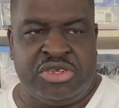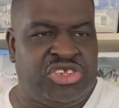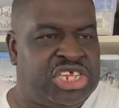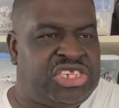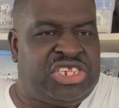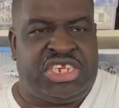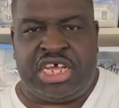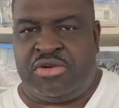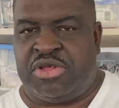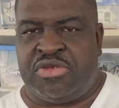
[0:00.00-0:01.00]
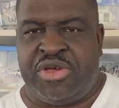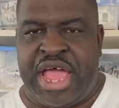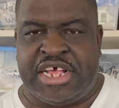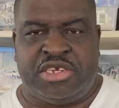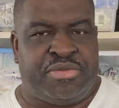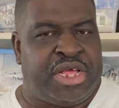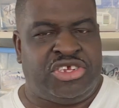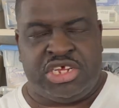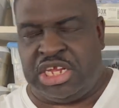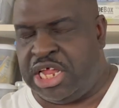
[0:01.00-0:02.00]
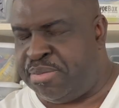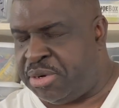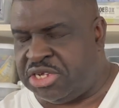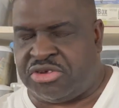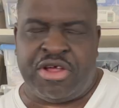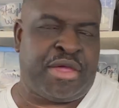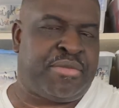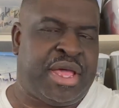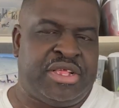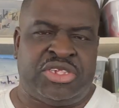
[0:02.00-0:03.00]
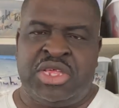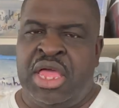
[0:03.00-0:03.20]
Just stick with the reaction baits, your lipless crankbaits,